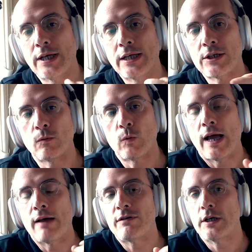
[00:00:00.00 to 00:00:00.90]
That's what
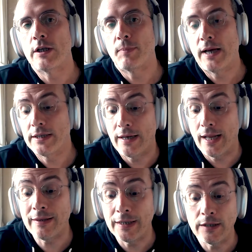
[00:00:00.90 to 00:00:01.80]
I've seen in the past. And
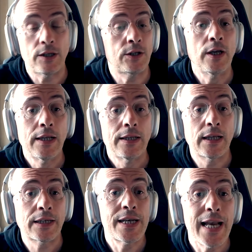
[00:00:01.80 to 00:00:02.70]
I think
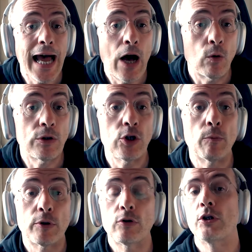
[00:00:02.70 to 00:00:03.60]
that's now the
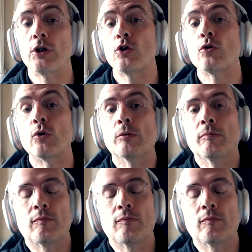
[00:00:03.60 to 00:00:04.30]
opportunity to do.